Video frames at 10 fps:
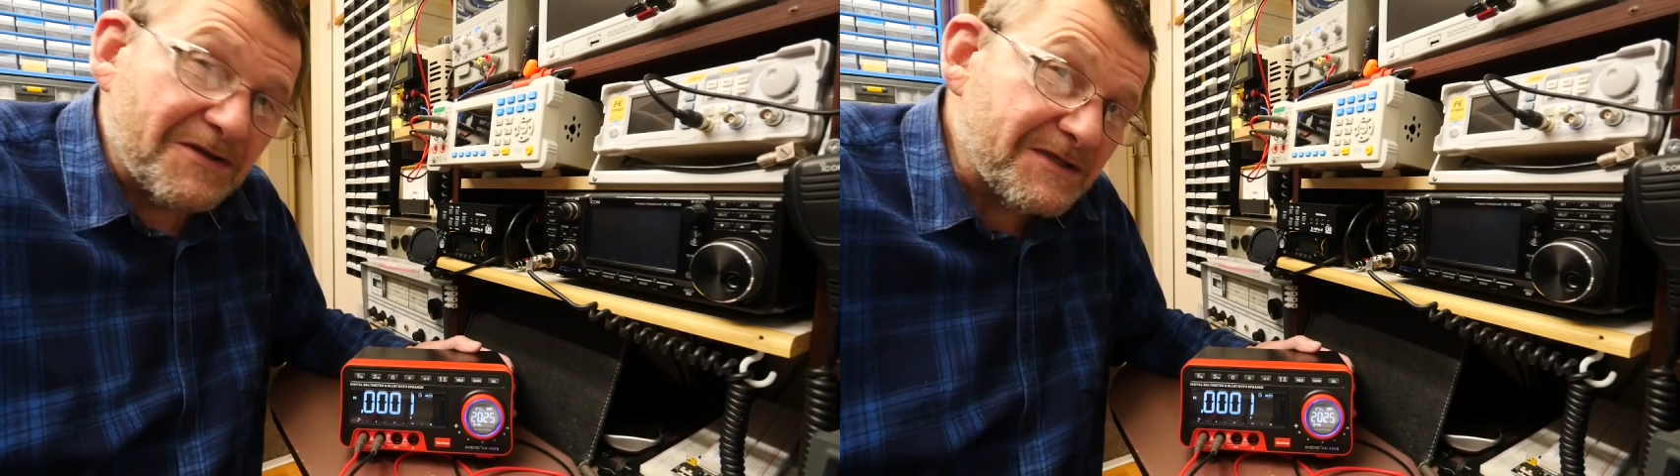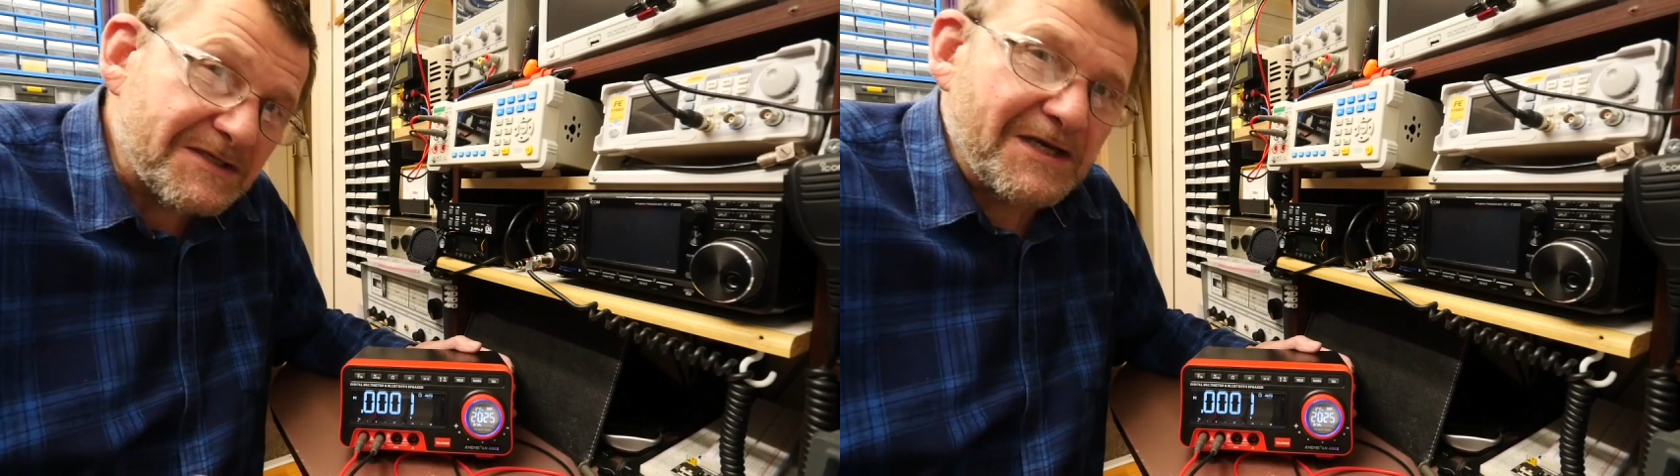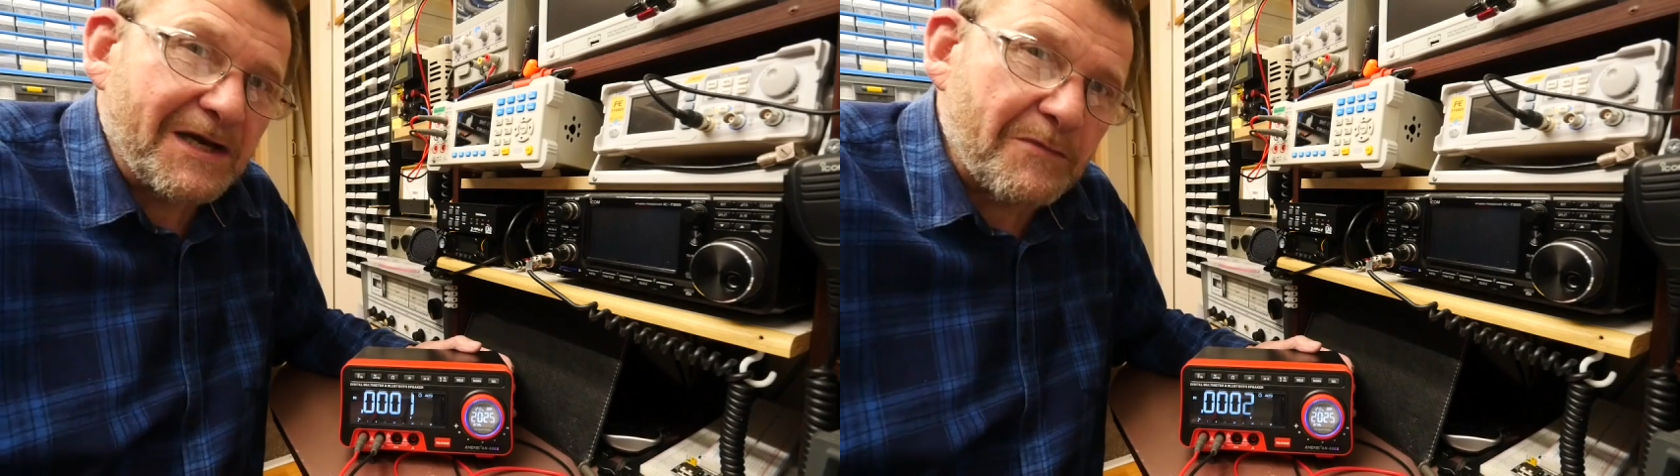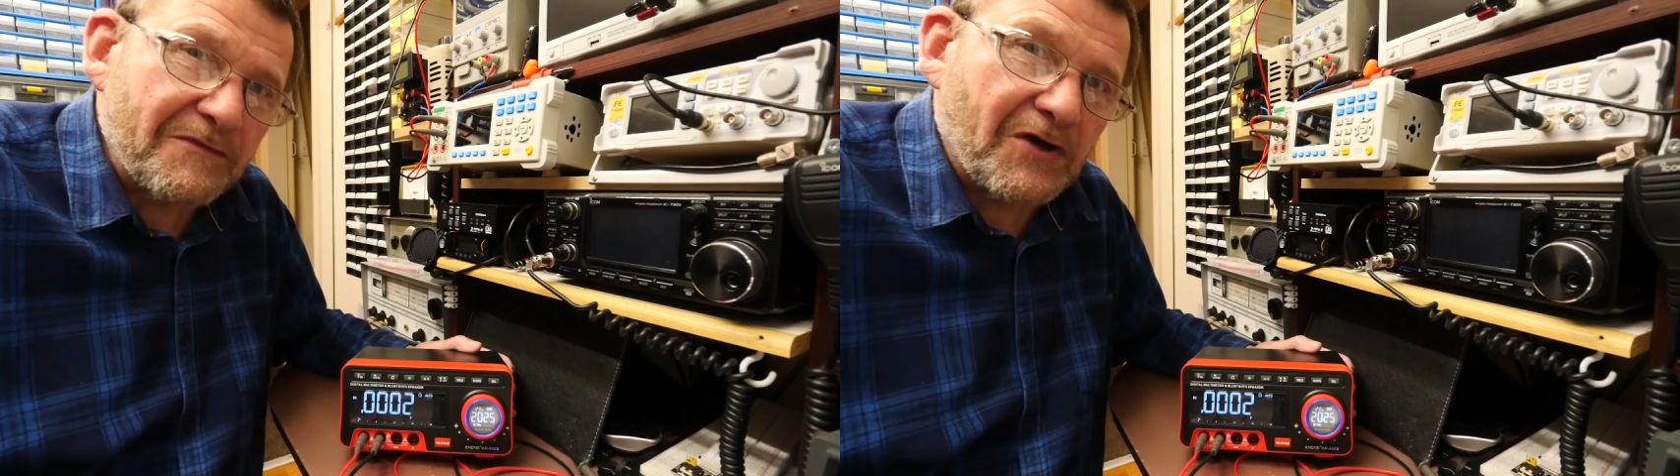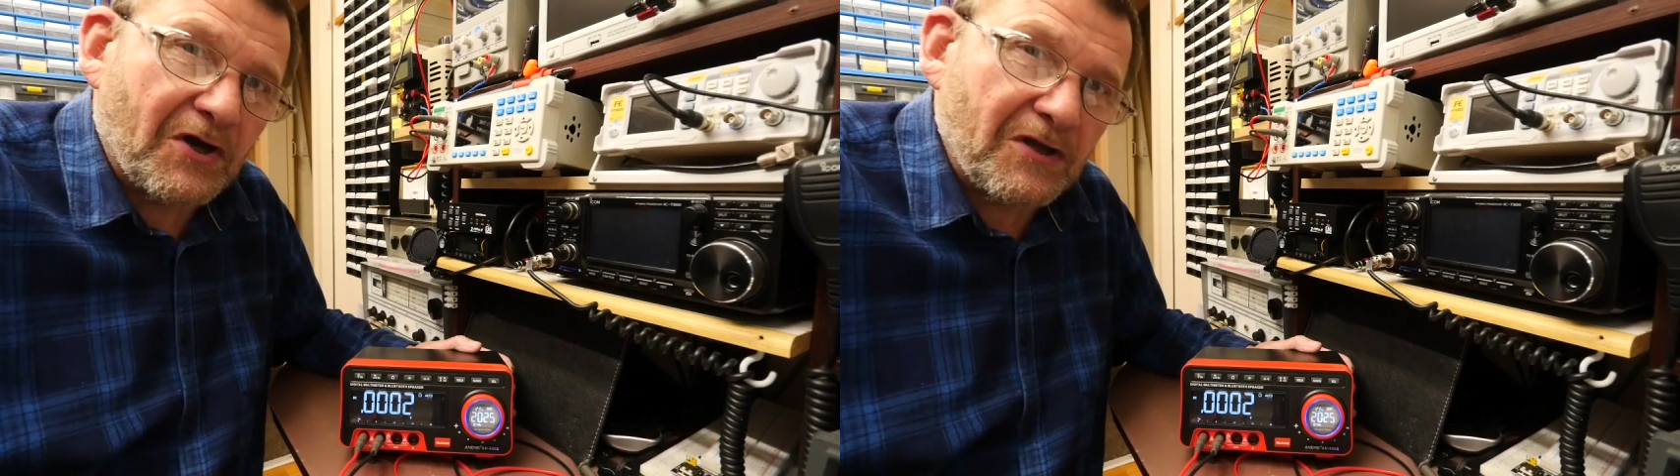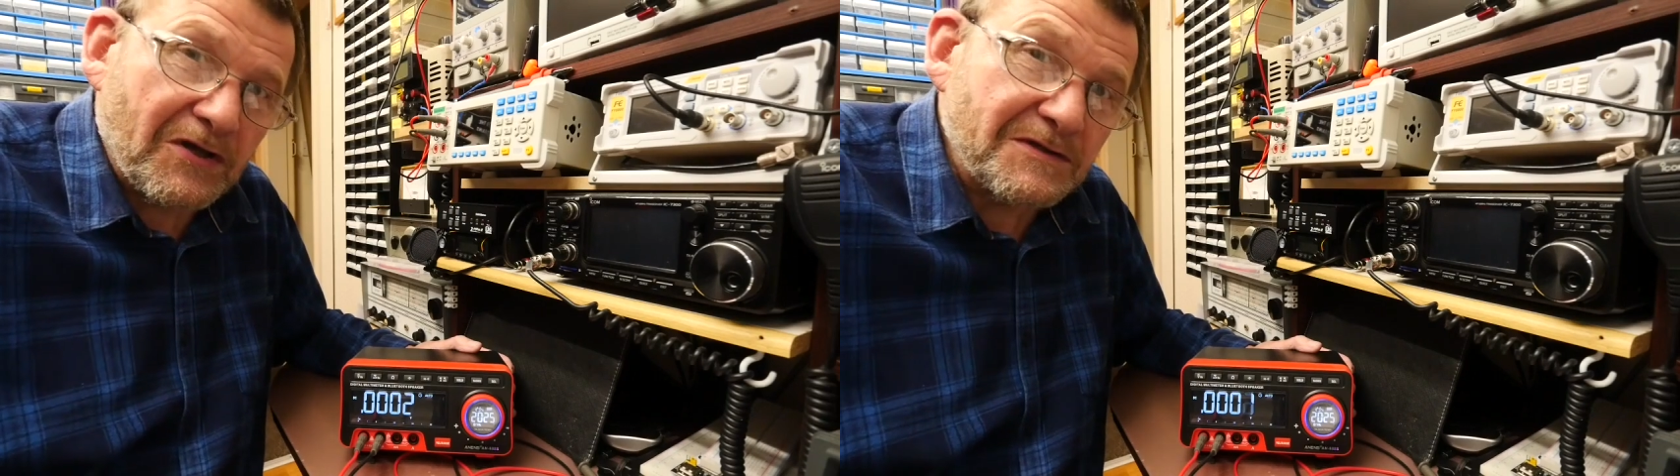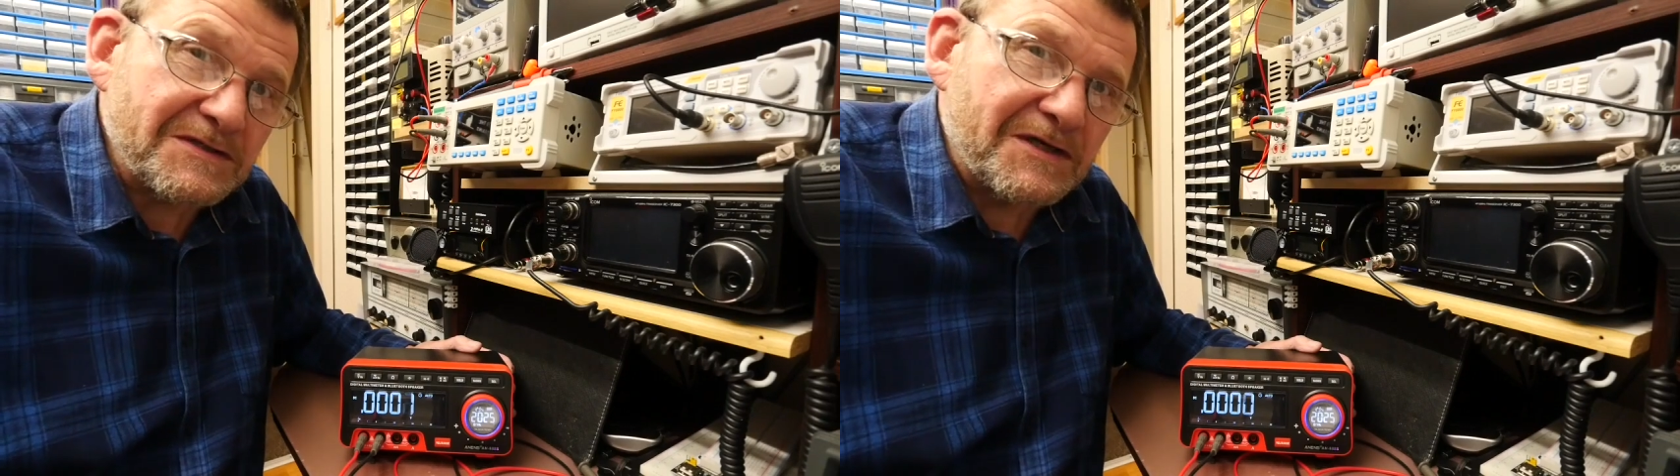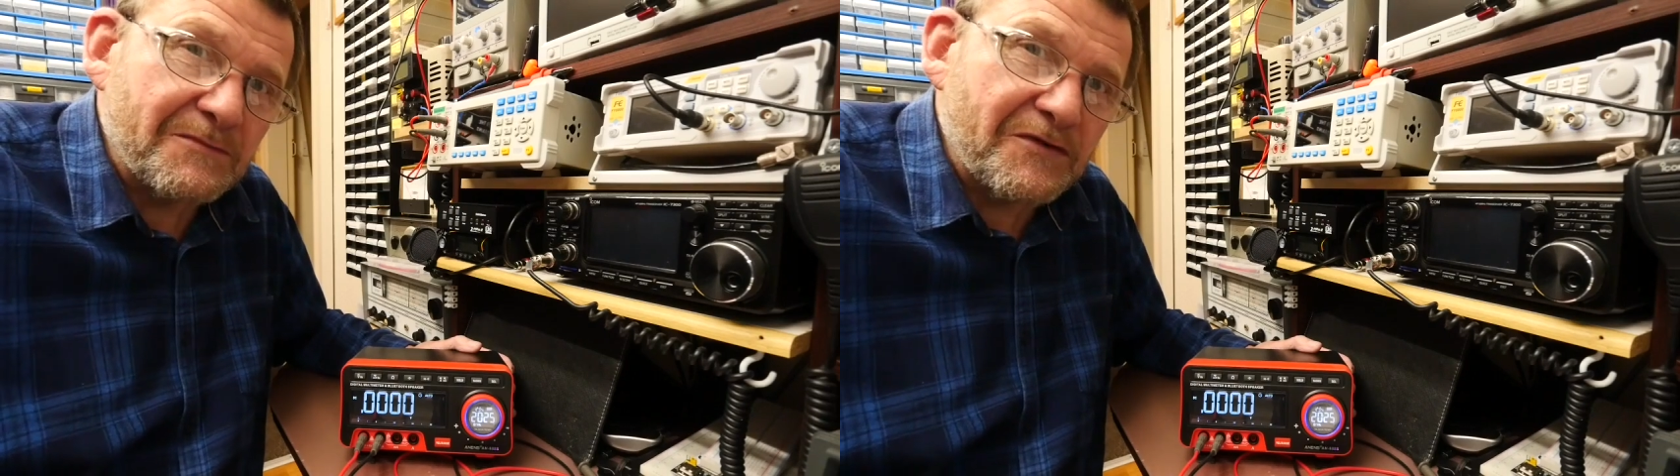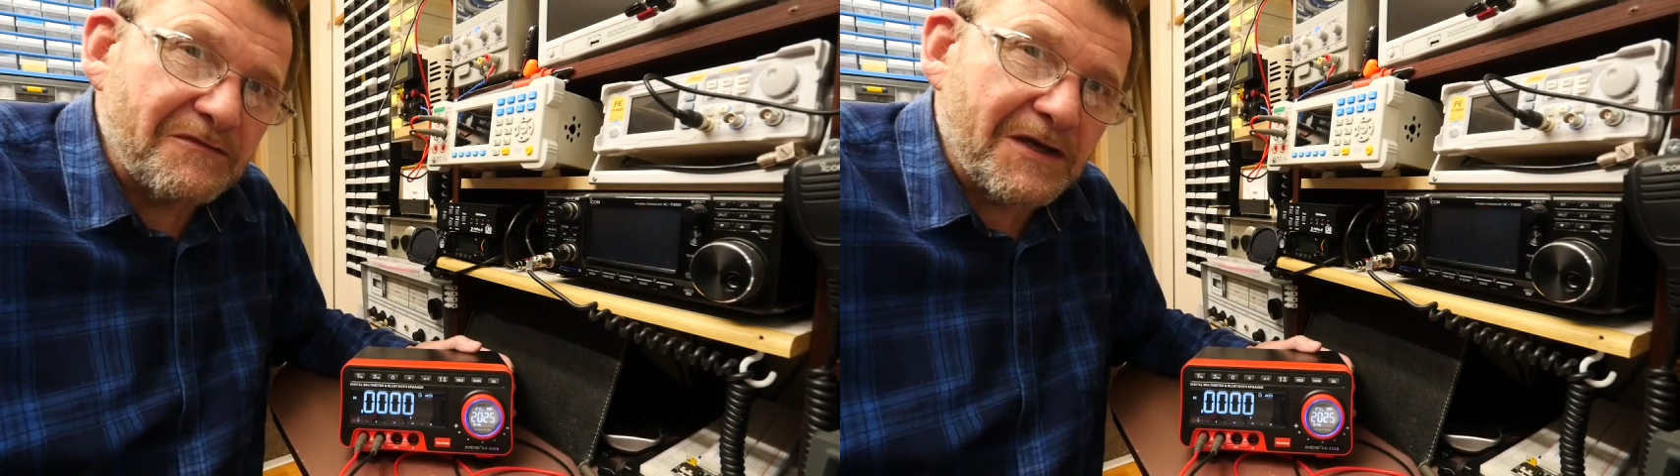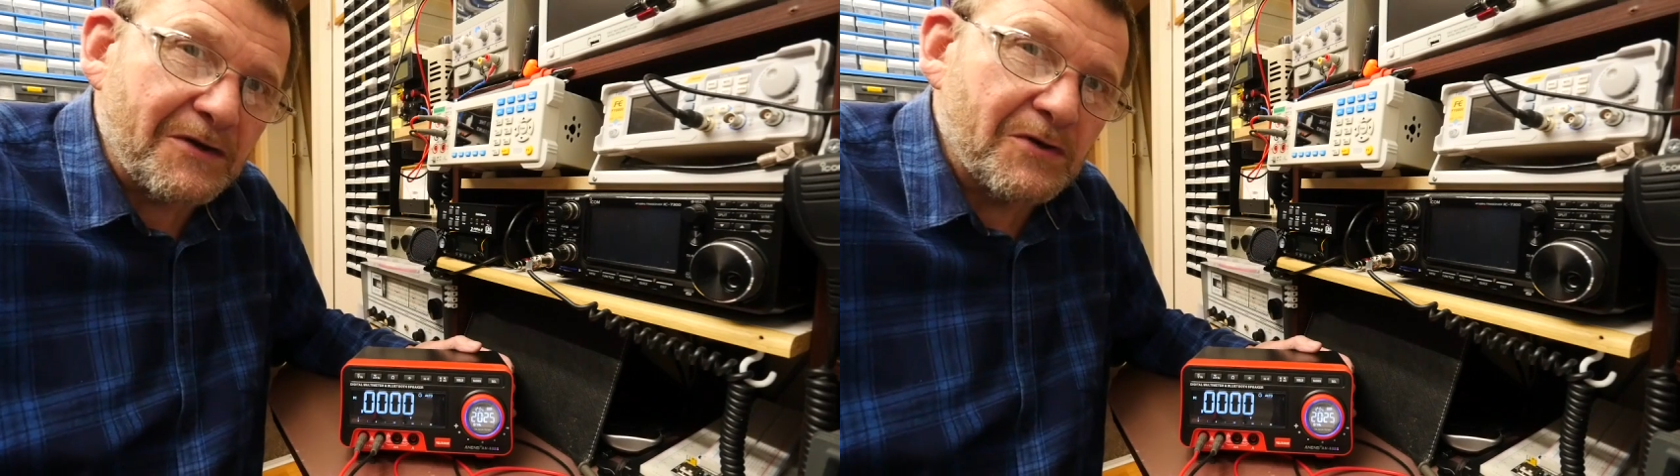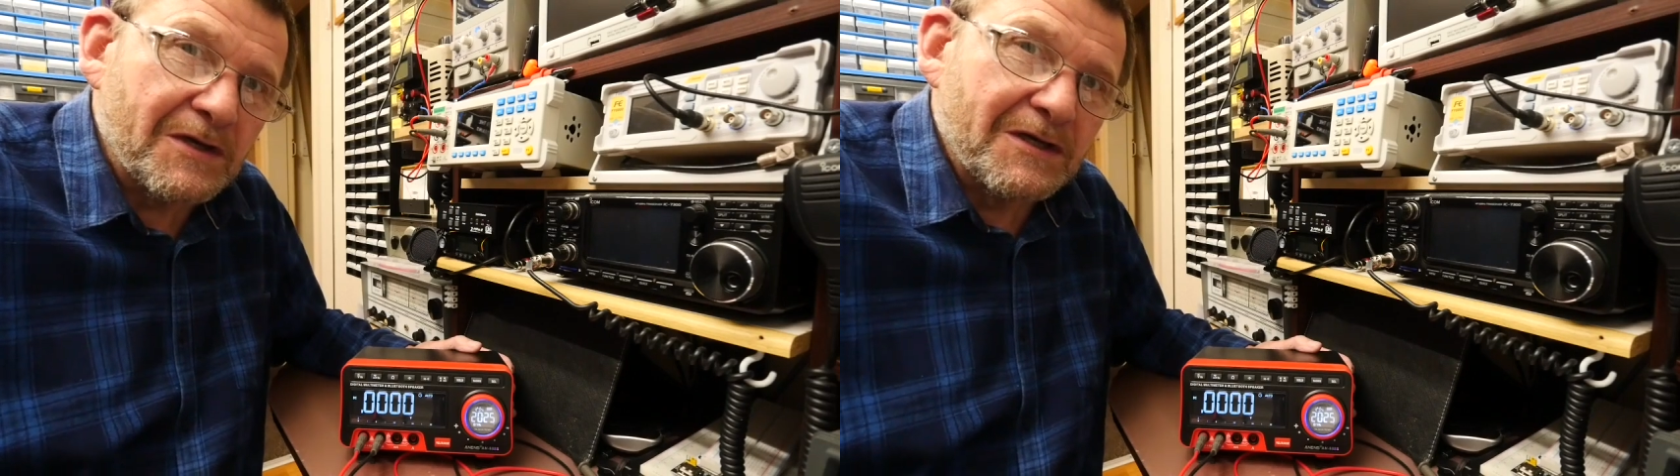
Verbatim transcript: and this time we've got a long-term review